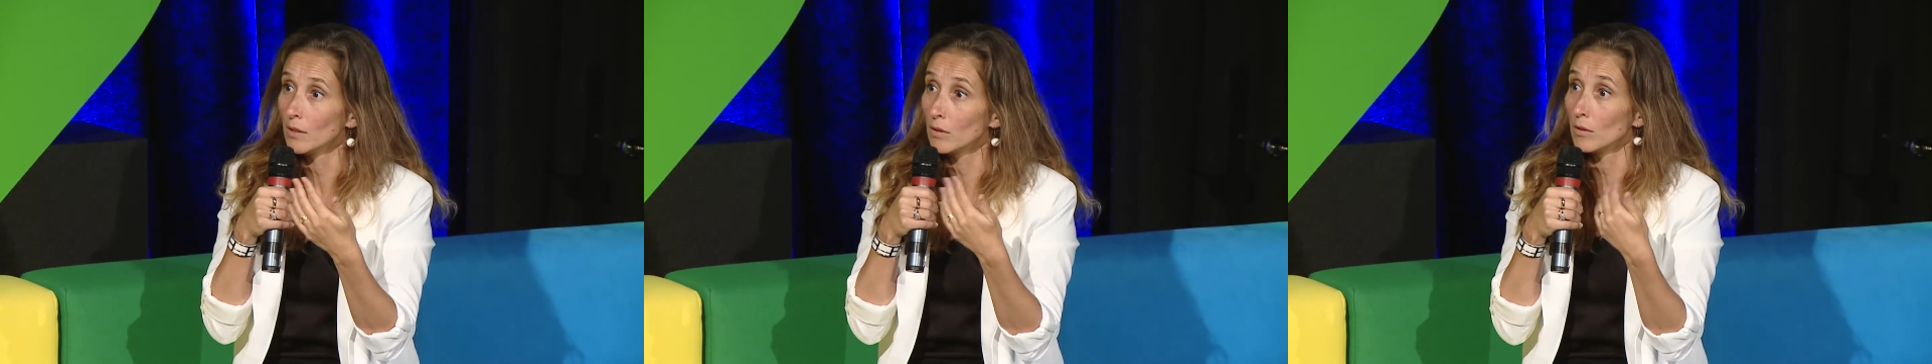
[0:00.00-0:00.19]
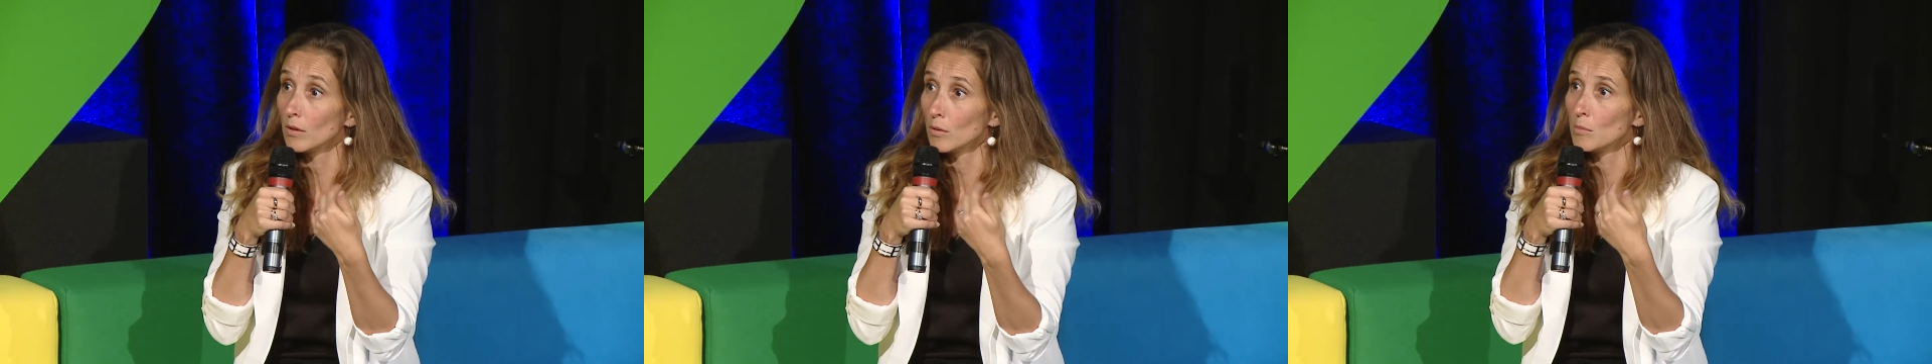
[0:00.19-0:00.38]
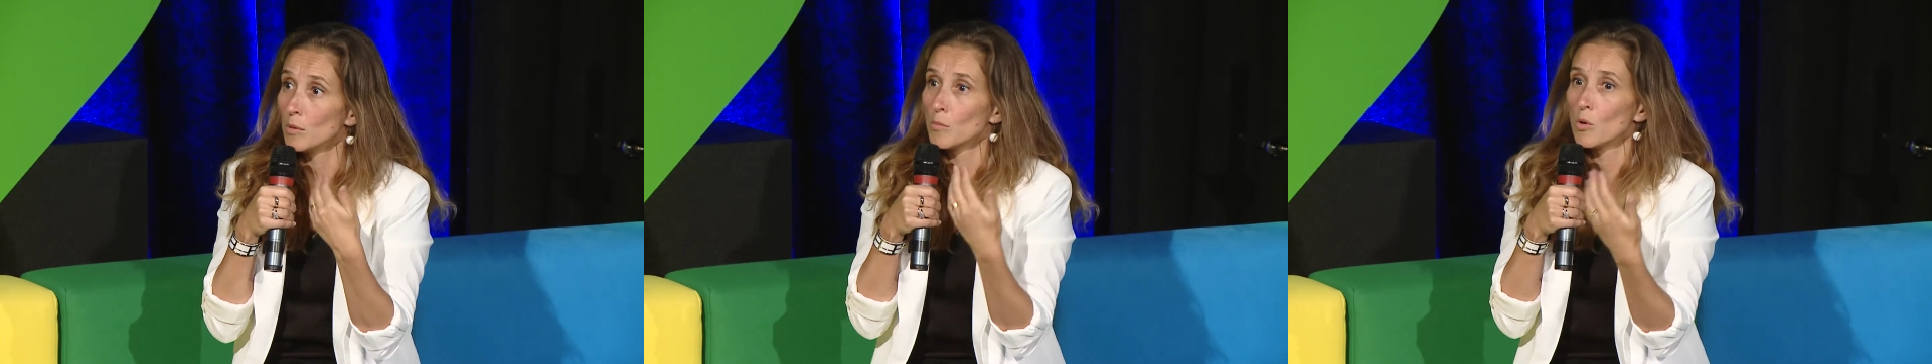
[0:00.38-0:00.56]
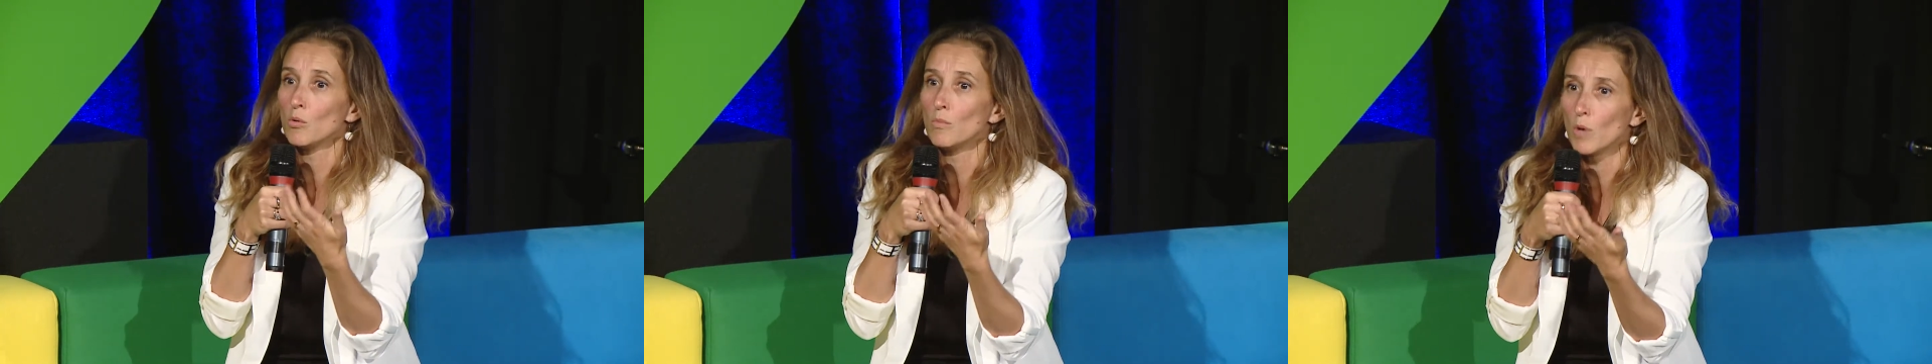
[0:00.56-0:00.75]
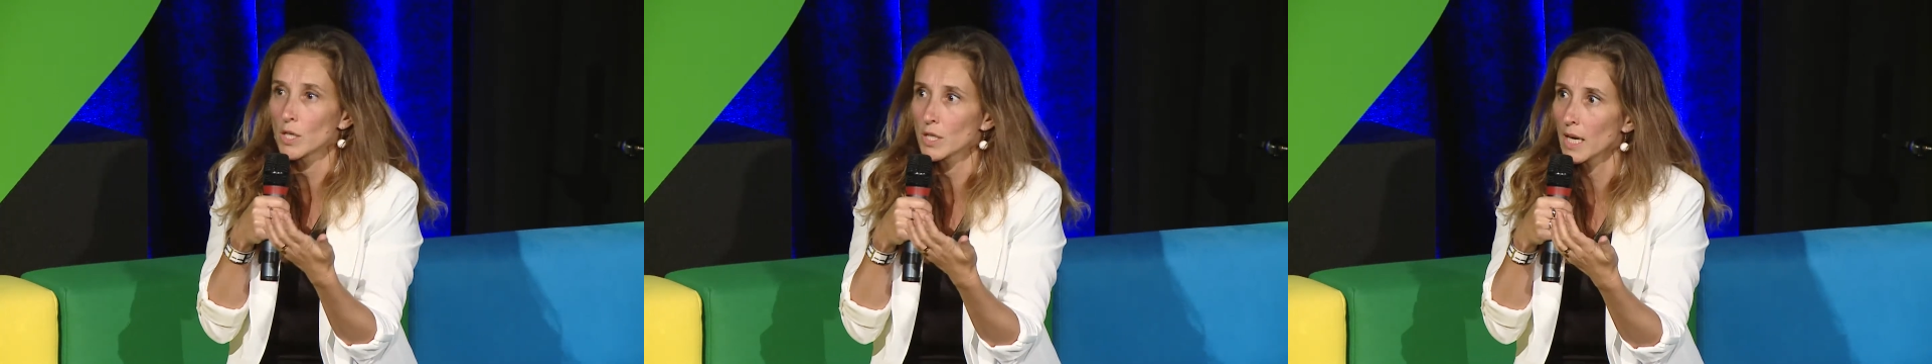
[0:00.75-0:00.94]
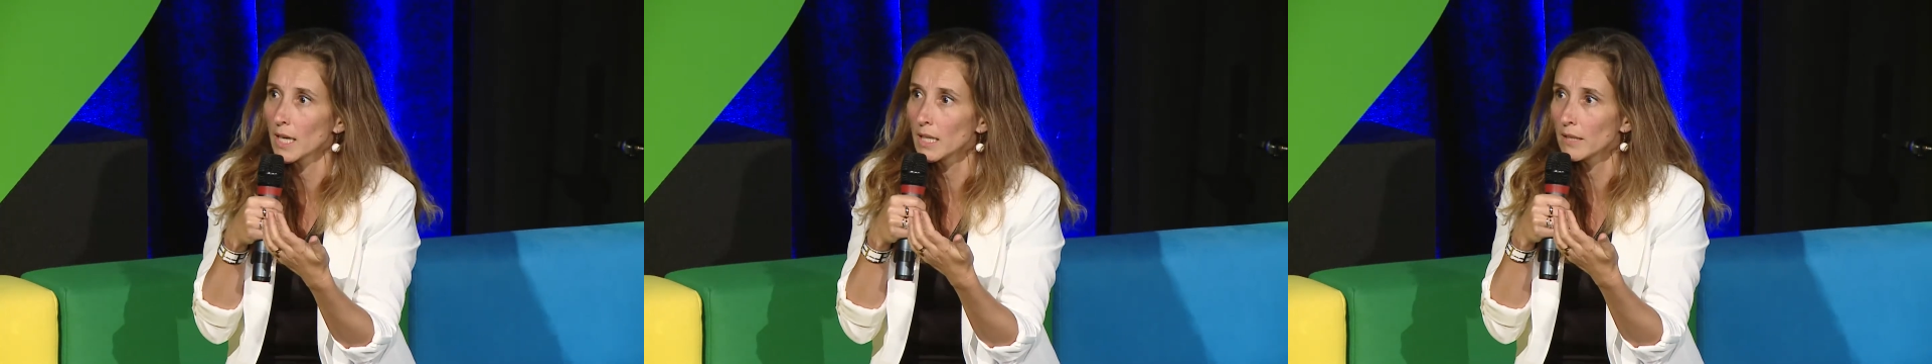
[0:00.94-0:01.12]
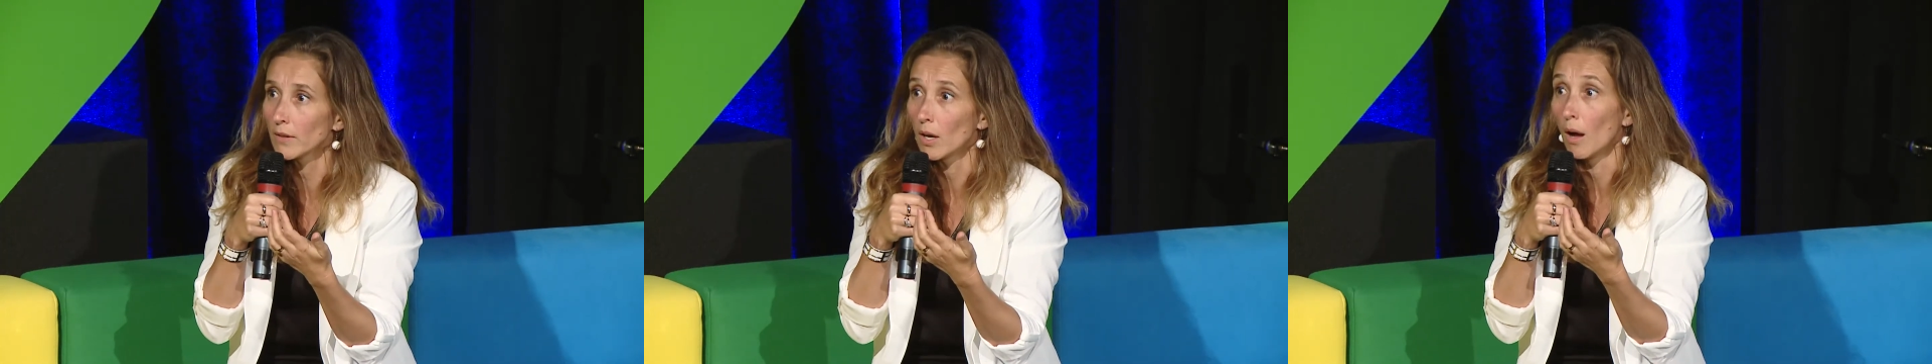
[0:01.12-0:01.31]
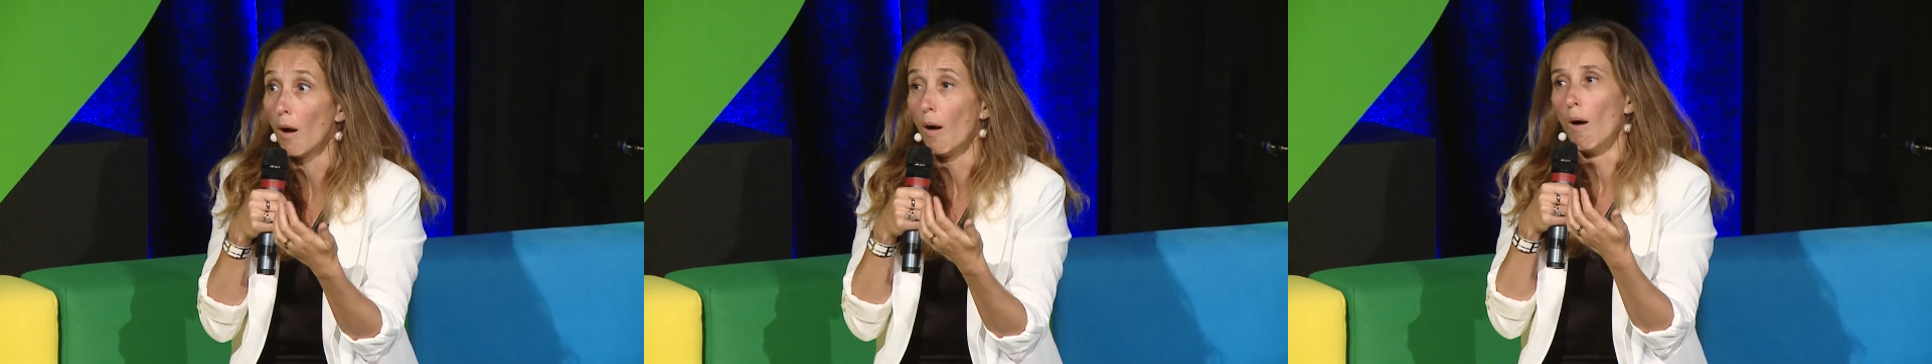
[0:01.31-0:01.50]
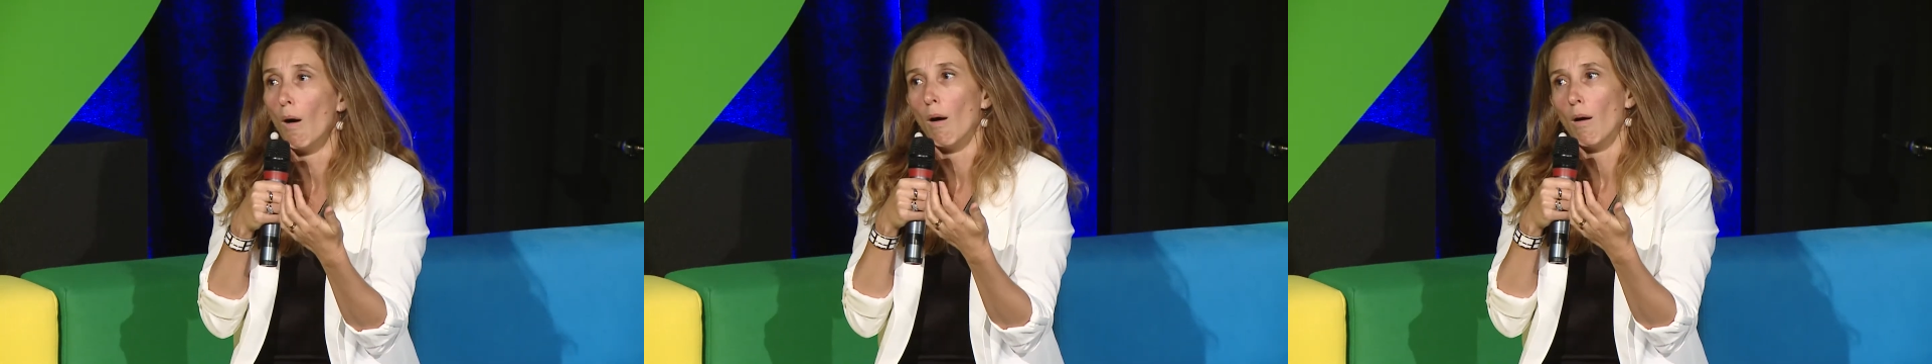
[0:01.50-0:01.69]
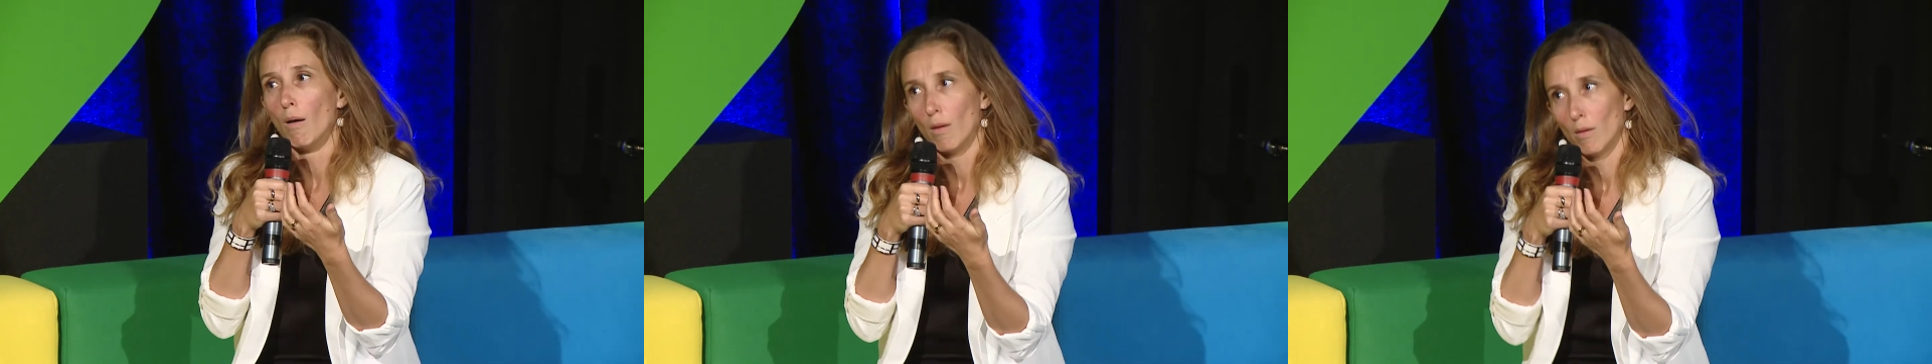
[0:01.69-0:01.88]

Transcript: the past conversations